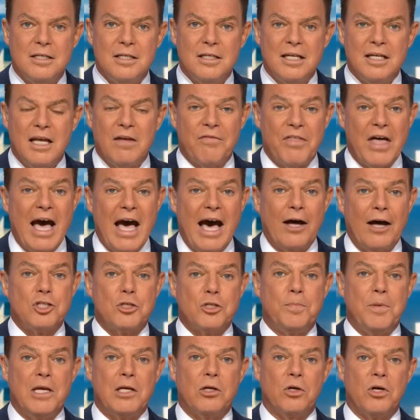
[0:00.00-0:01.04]
If the House
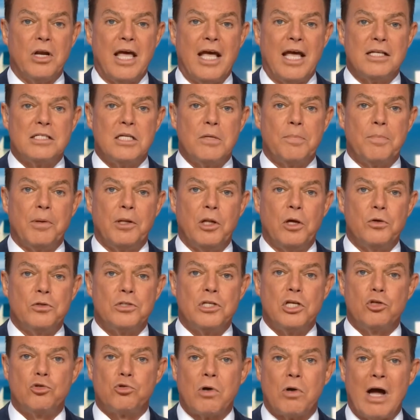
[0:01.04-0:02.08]
Speaker, Nancy
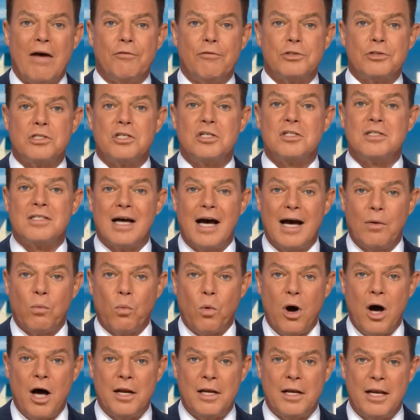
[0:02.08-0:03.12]
Pelosi, travels to
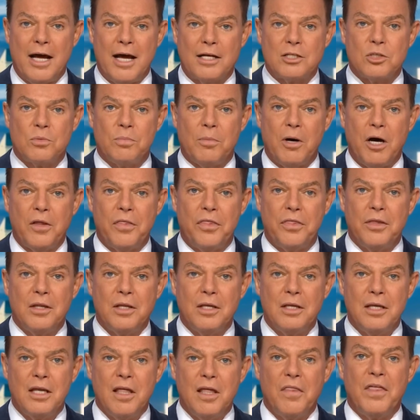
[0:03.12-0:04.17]
Taiwan next month,
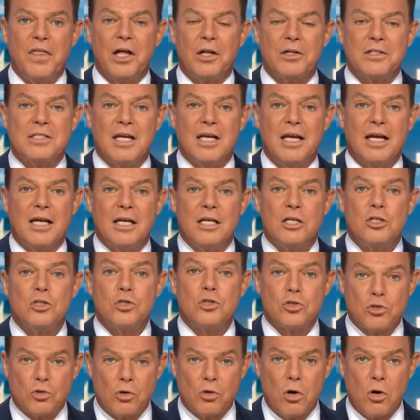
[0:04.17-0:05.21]
they'll take
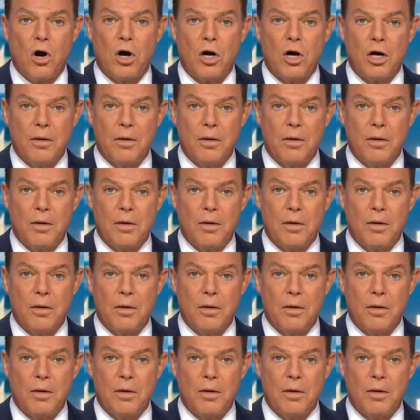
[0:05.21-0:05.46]
strong